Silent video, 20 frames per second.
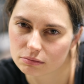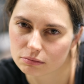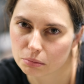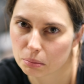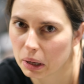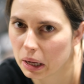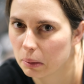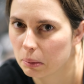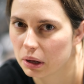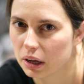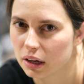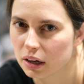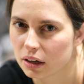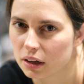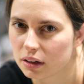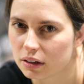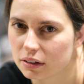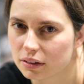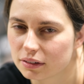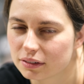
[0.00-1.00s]
maybe.
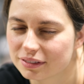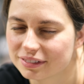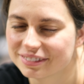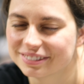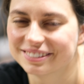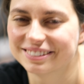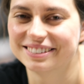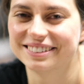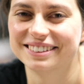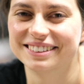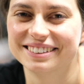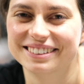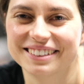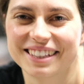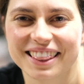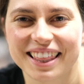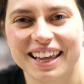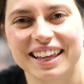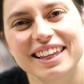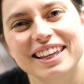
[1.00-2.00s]

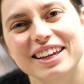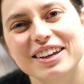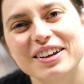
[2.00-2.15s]
Thank